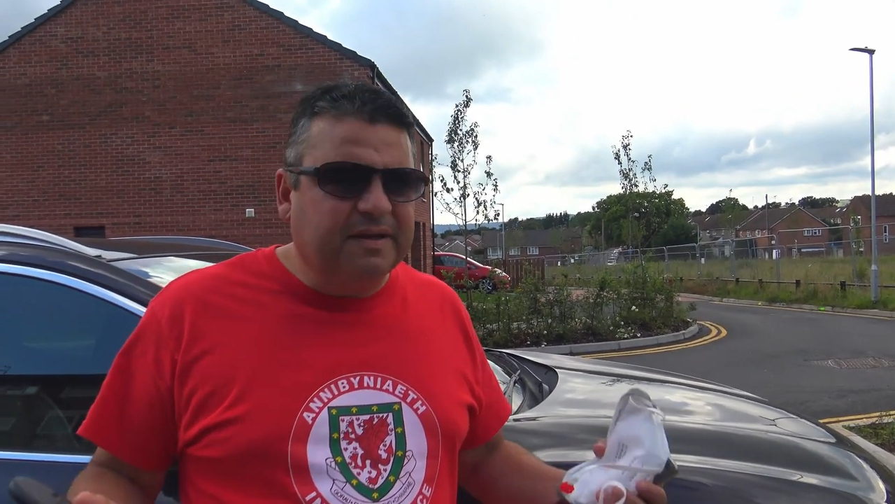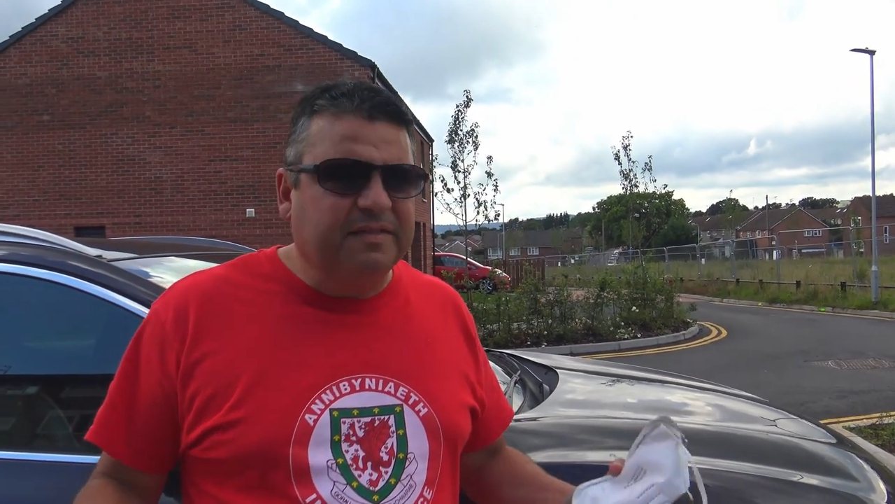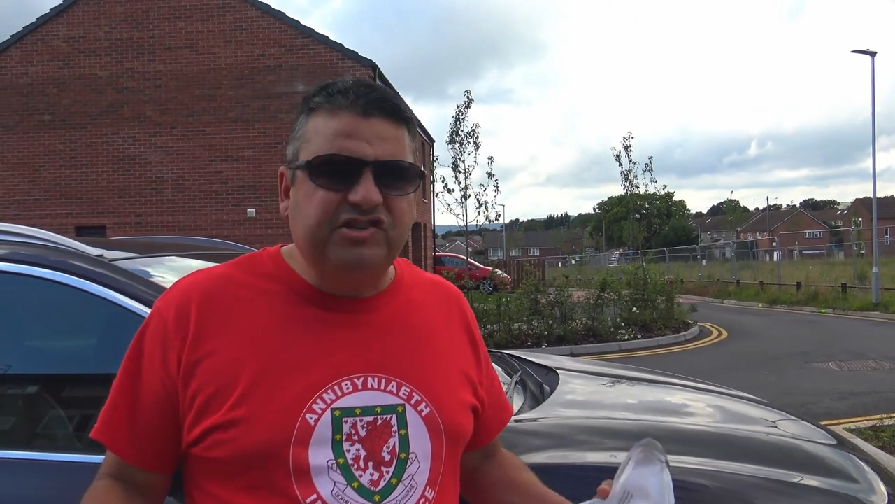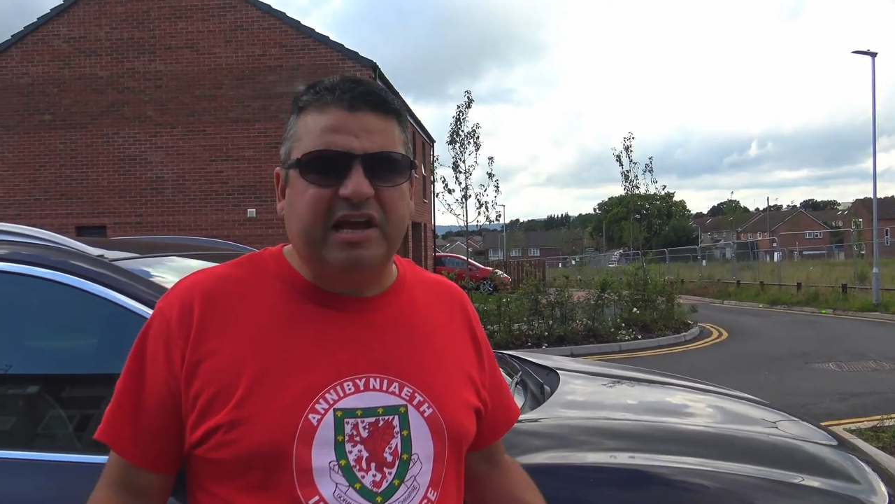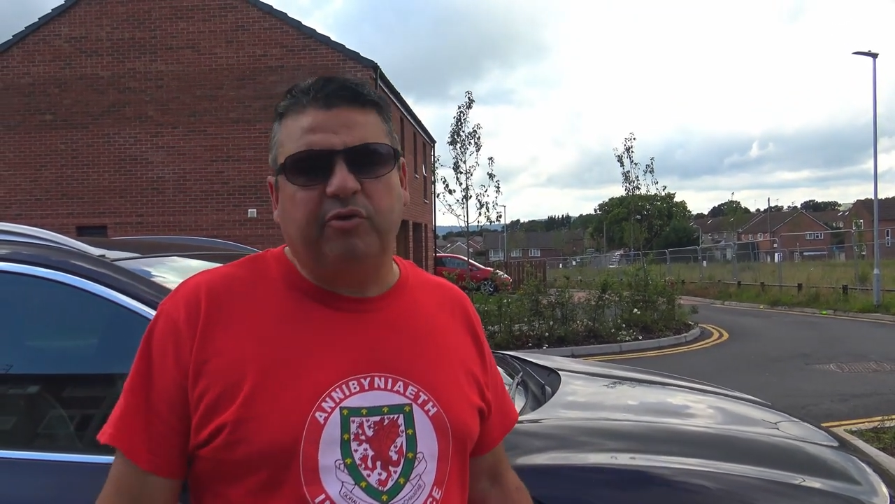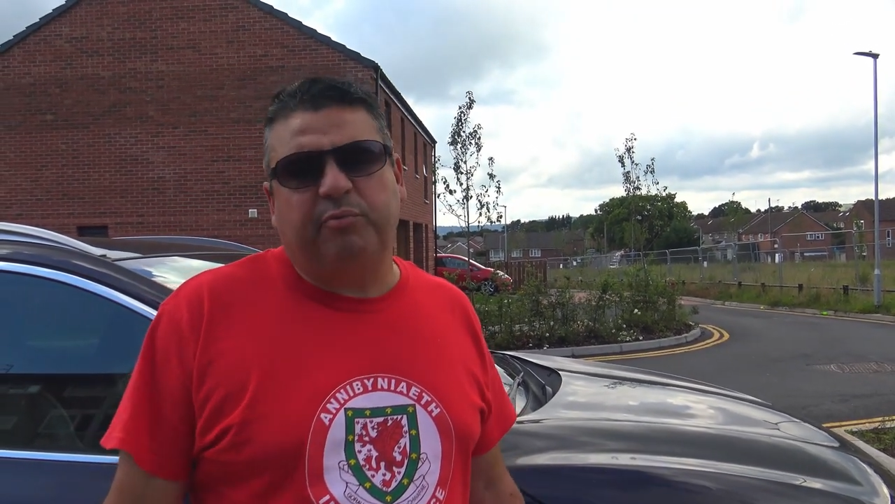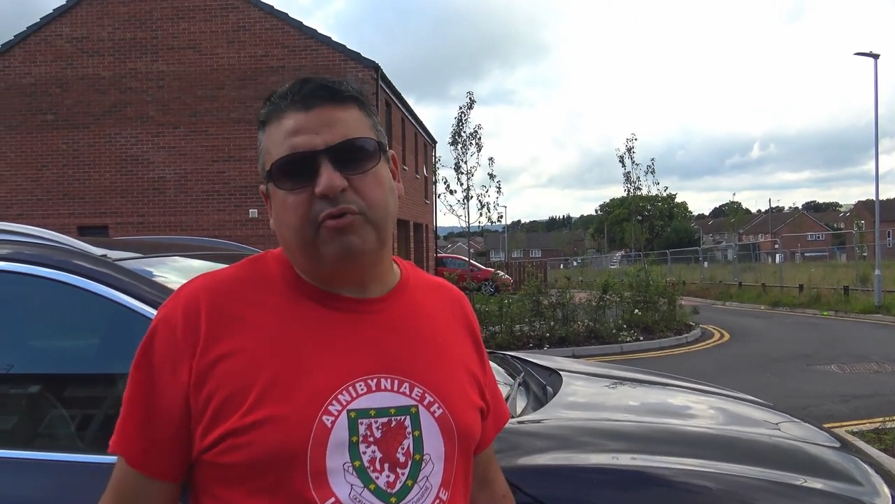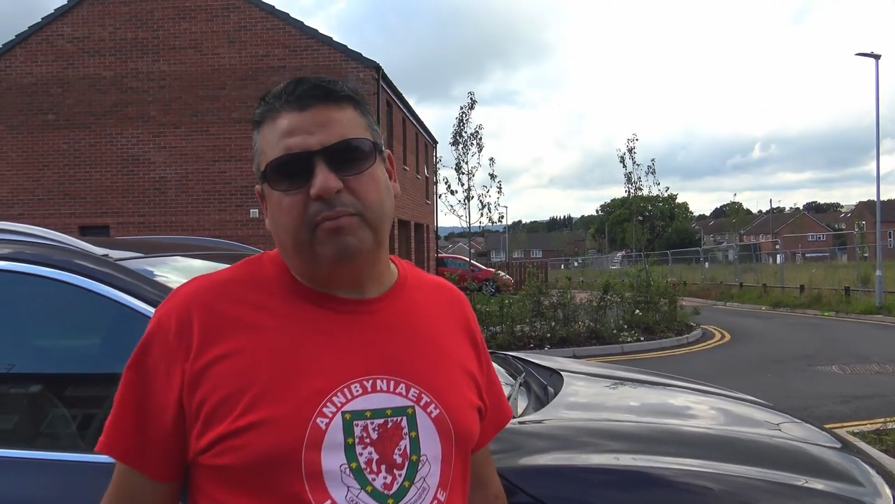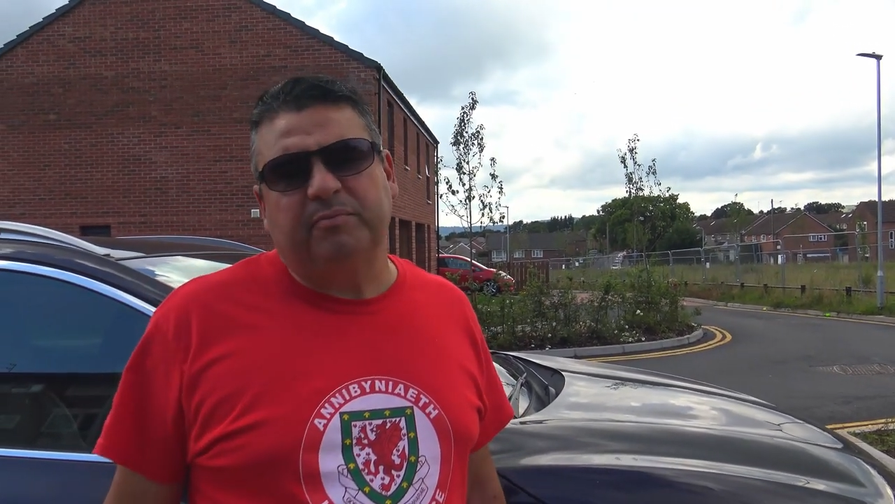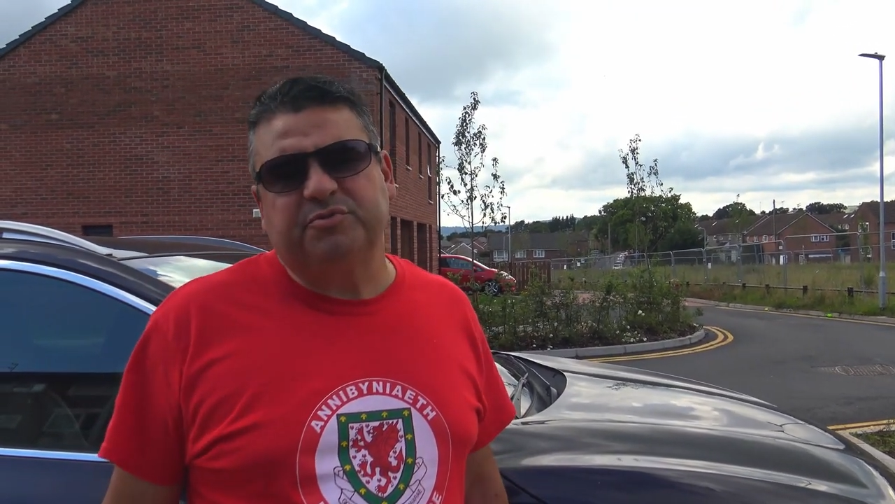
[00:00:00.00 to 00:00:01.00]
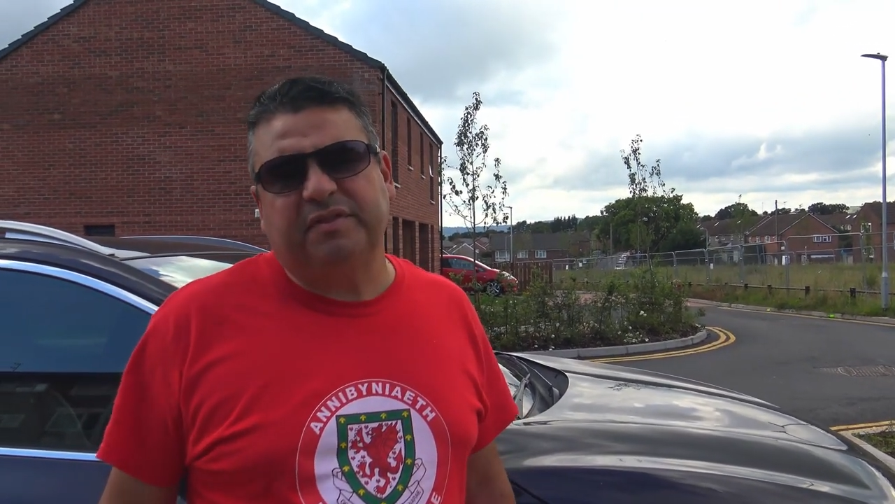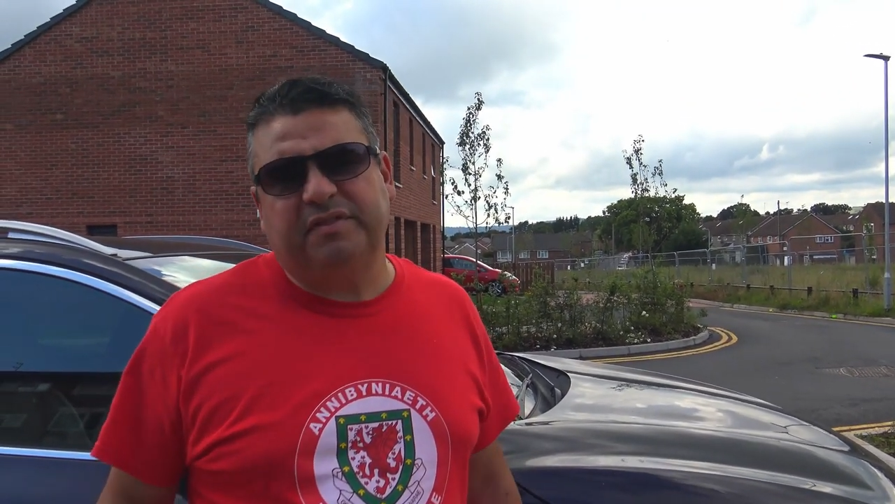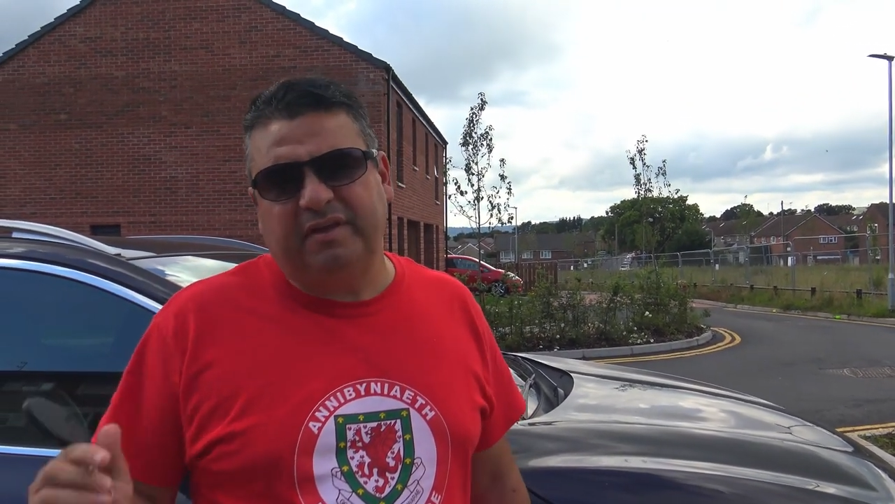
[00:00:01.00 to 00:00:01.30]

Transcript: the general problems with